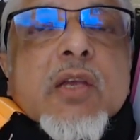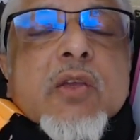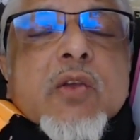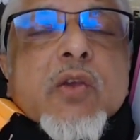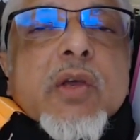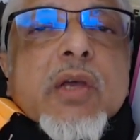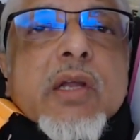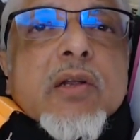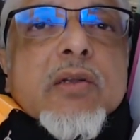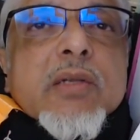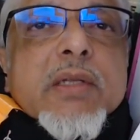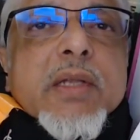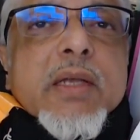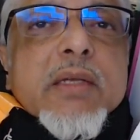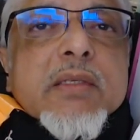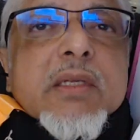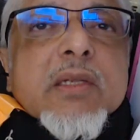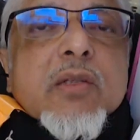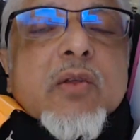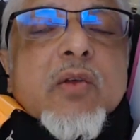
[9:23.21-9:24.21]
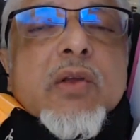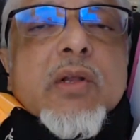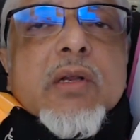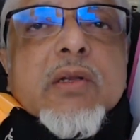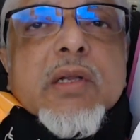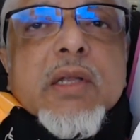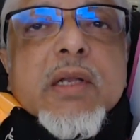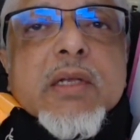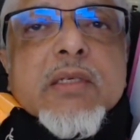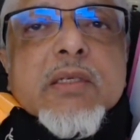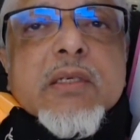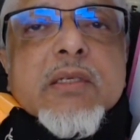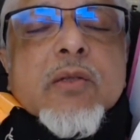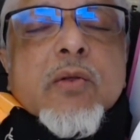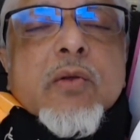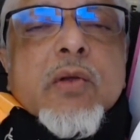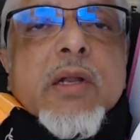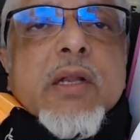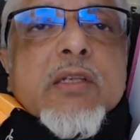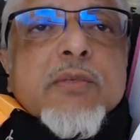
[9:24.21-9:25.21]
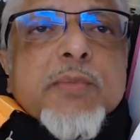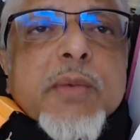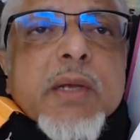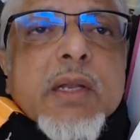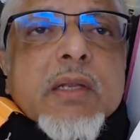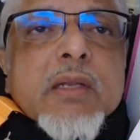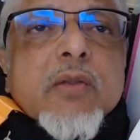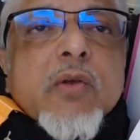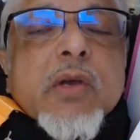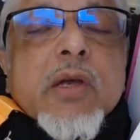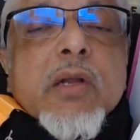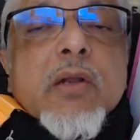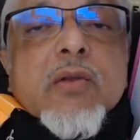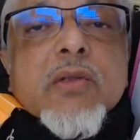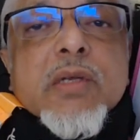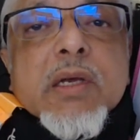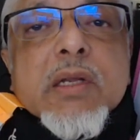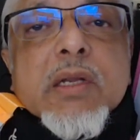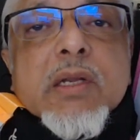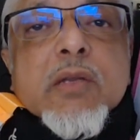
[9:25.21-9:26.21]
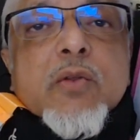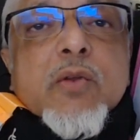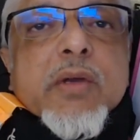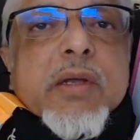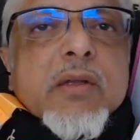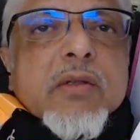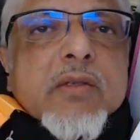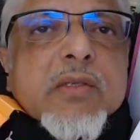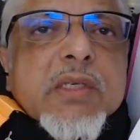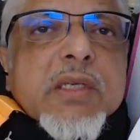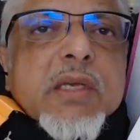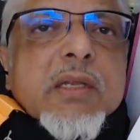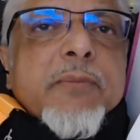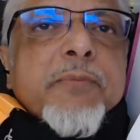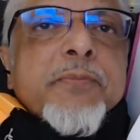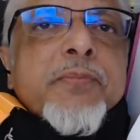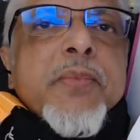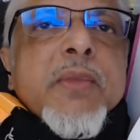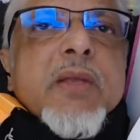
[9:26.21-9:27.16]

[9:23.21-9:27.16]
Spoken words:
You cannot taste it, you cannot touch it, you cannot smell it, you cannot hear it, you cannot see it.